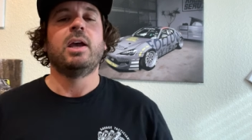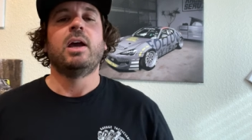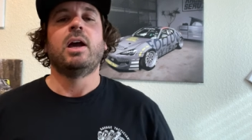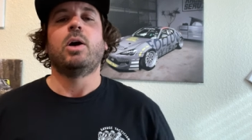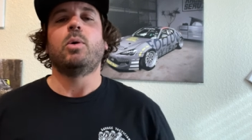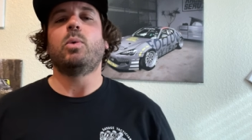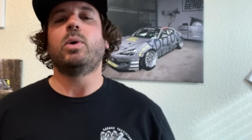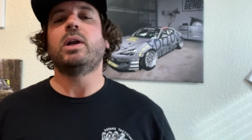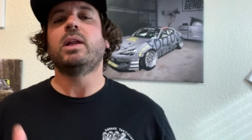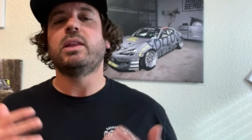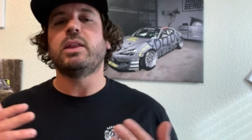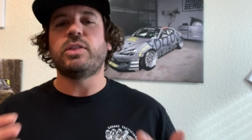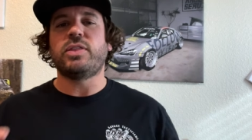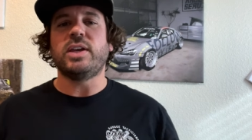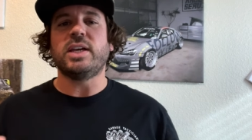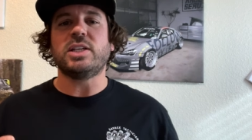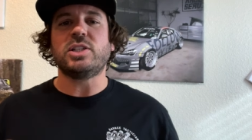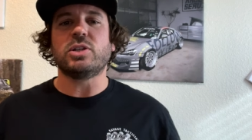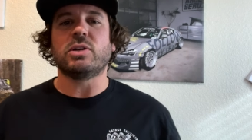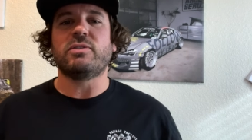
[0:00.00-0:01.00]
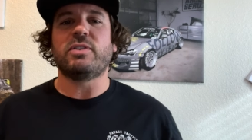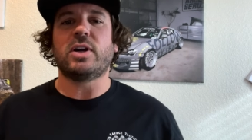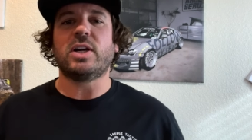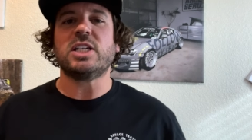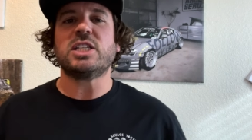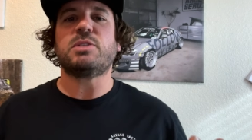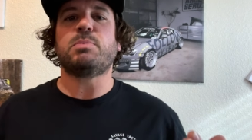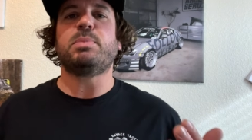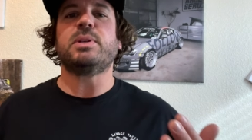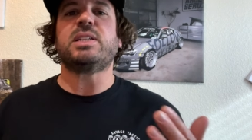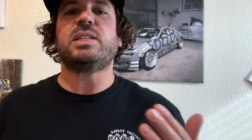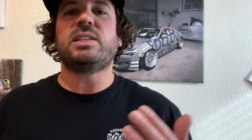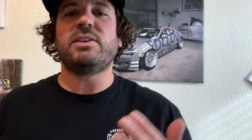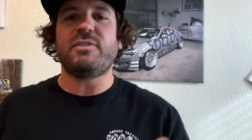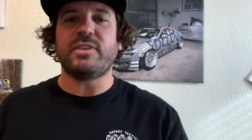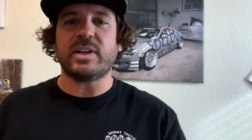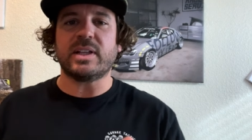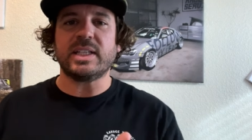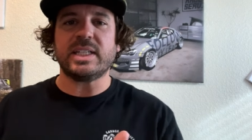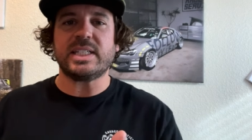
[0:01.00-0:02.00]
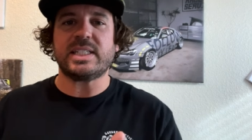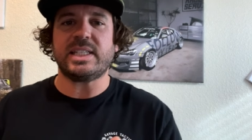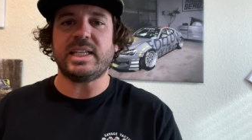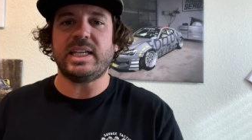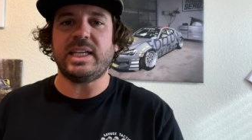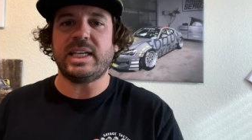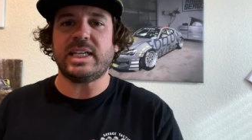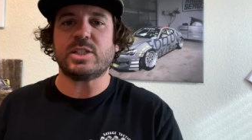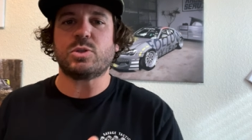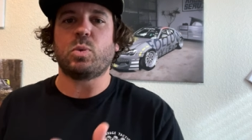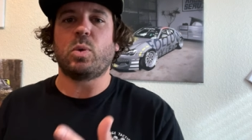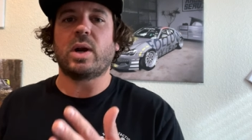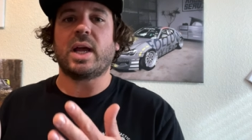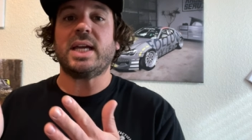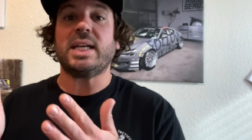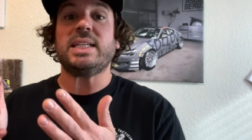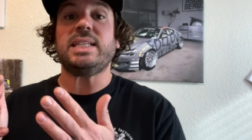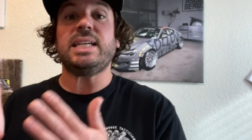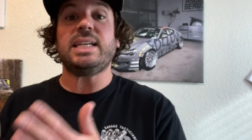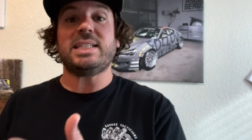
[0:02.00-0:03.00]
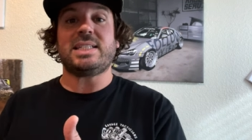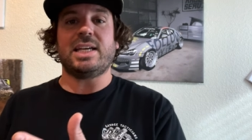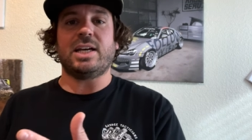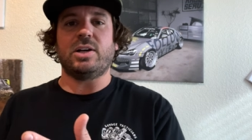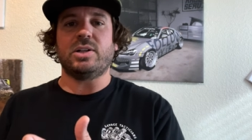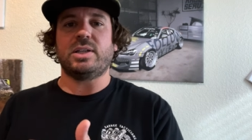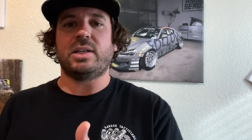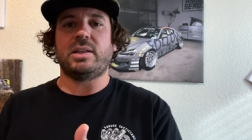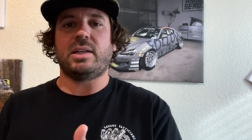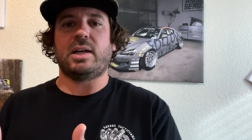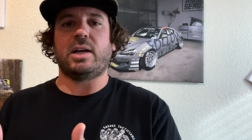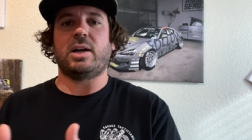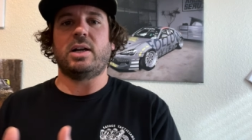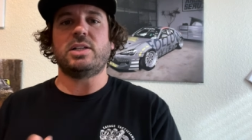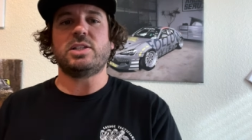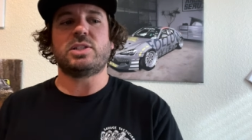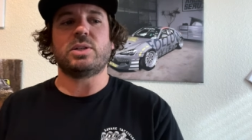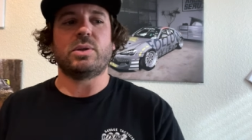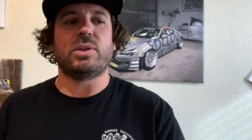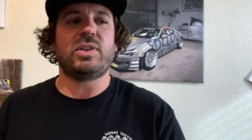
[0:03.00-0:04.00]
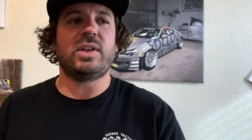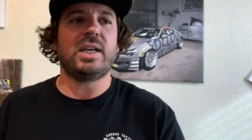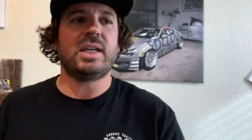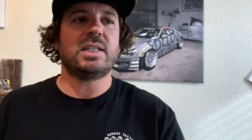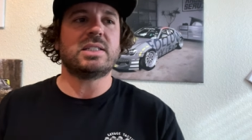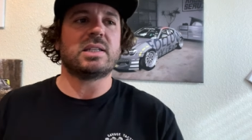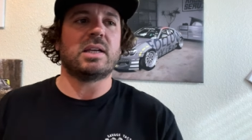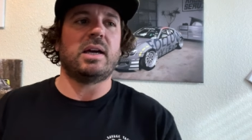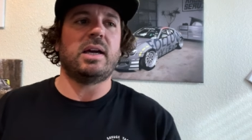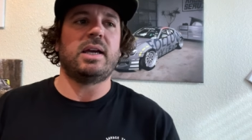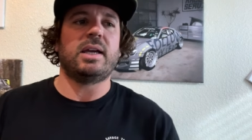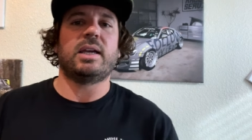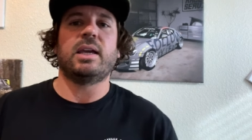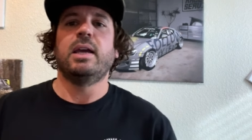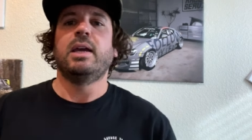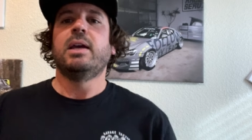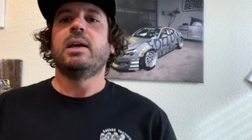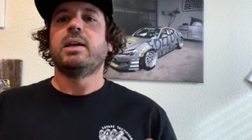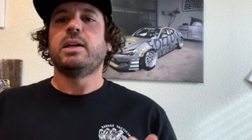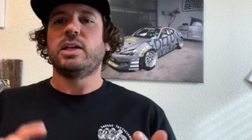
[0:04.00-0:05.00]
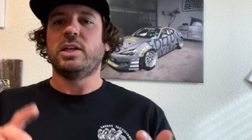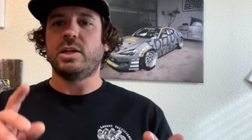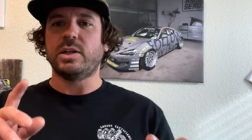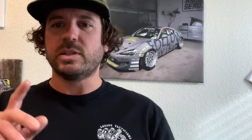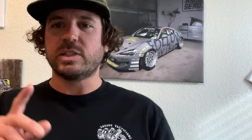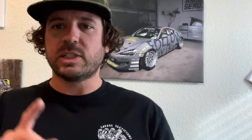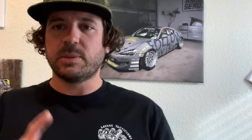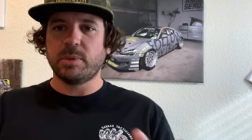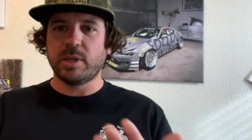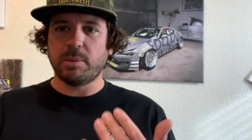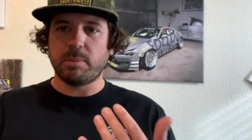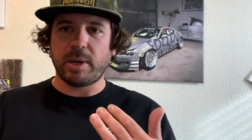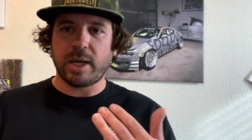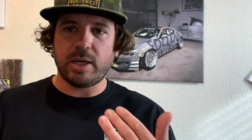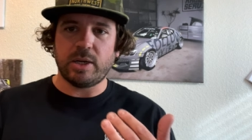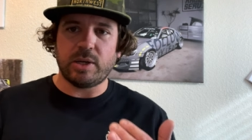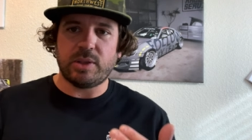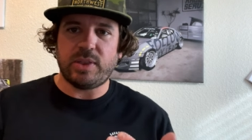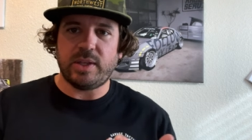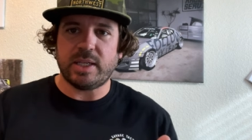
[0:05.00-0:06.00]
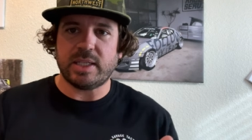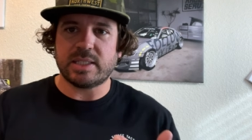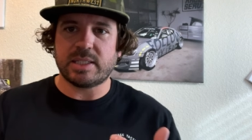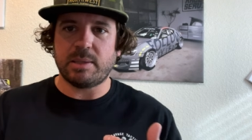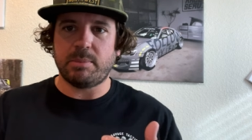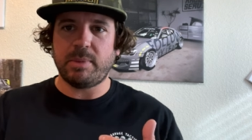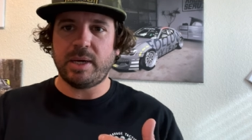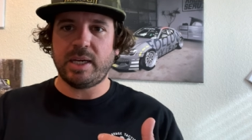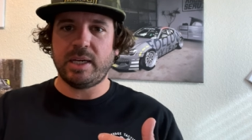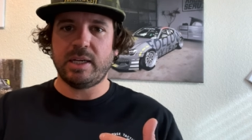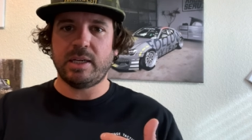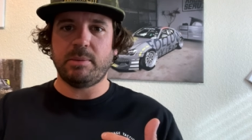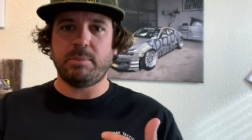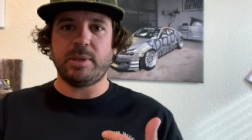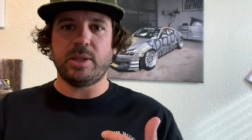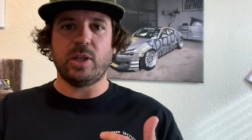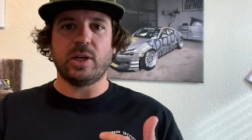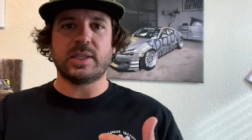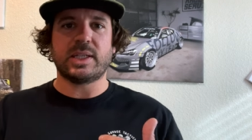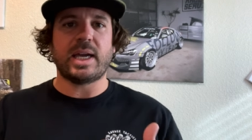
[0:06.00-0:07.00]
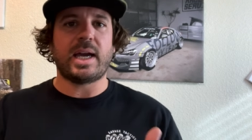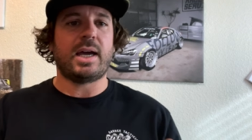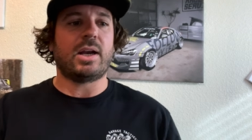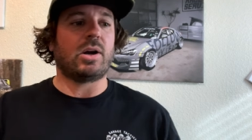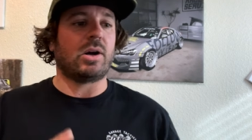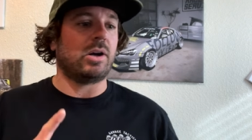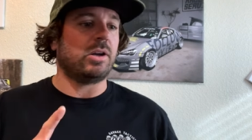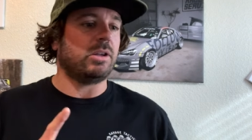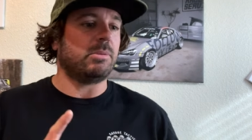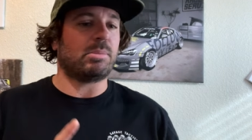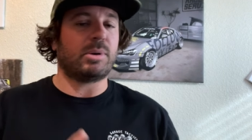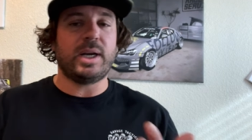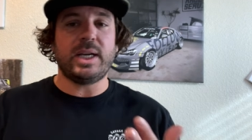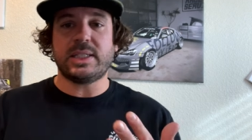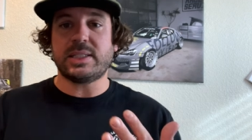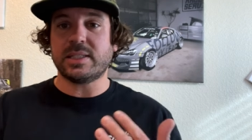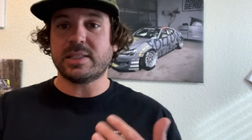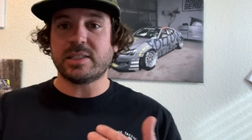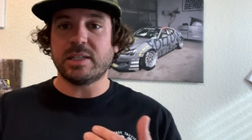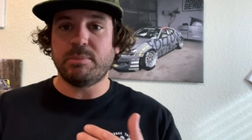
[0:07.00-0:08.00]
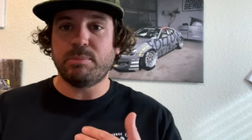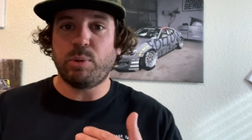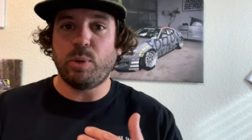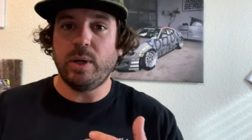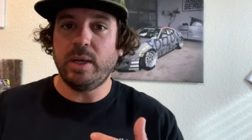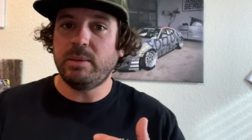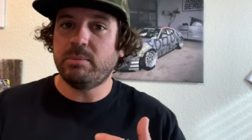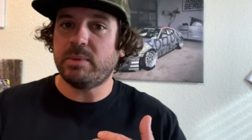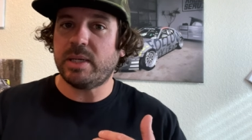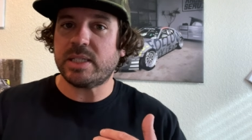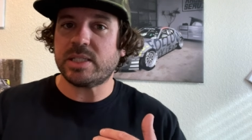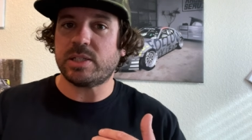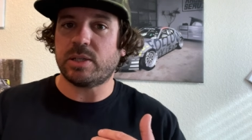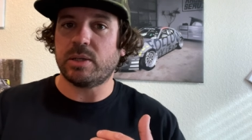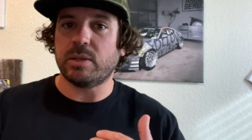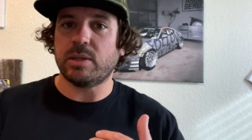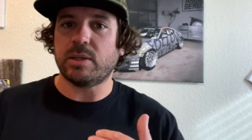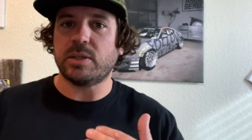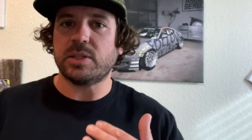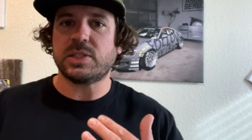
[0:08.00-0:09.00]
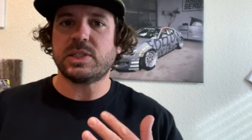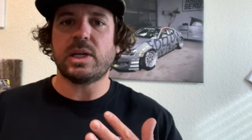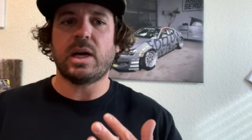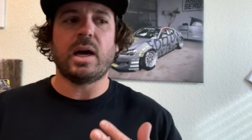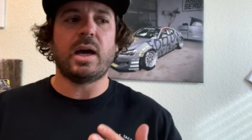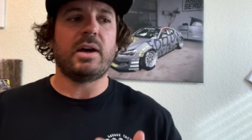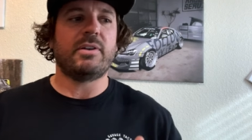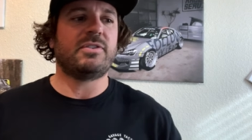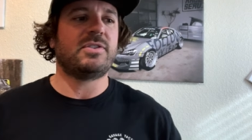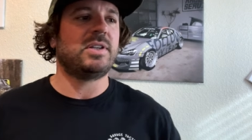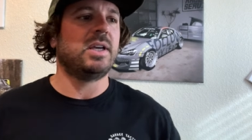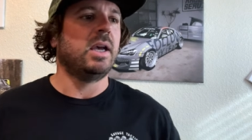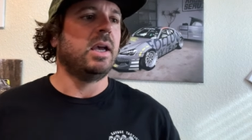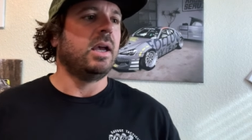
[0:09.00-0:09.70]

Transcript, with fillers: one of the things you'll very specifically see is what I detailed in there. And so things like, you know, some of the minor things that may need to be looked at are the brakes at some point as they're a little soft.